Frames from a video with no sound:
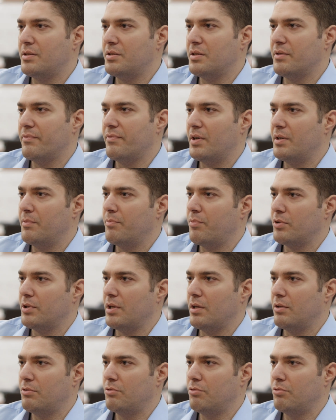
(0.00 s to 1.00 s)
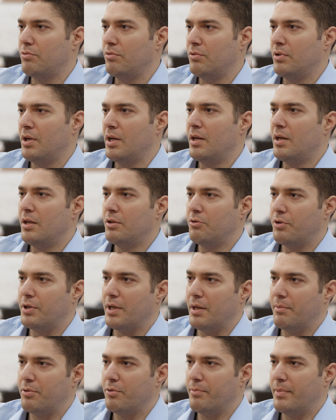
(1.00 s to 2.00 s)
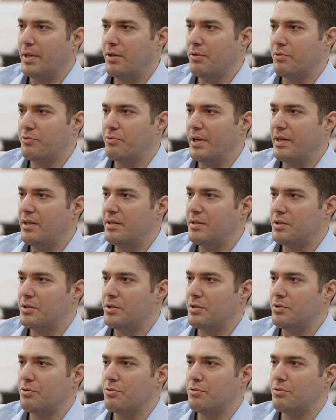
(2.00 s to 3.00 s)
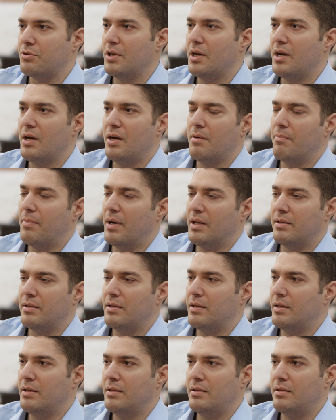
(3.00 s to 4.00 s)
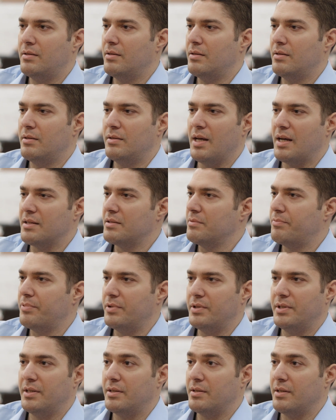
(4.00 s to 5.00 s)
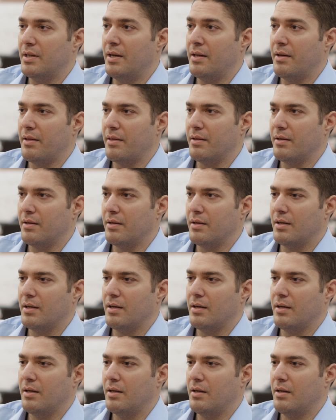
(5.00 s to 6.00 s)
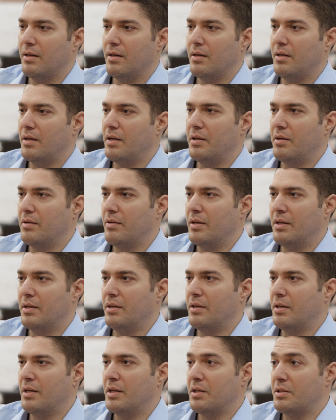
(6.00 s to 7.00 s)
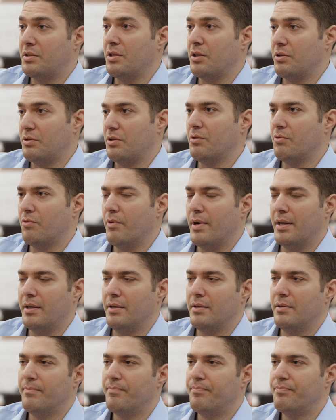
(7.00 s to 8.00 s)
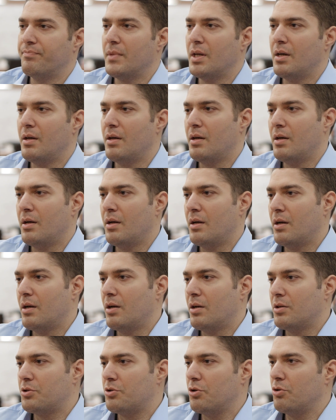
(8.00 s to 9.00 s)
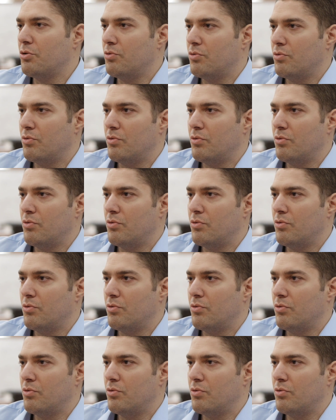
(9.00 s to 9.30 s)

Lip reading: is a very important tool to help you make your trading decisions, but it doesn't predict anything in a certain way. So,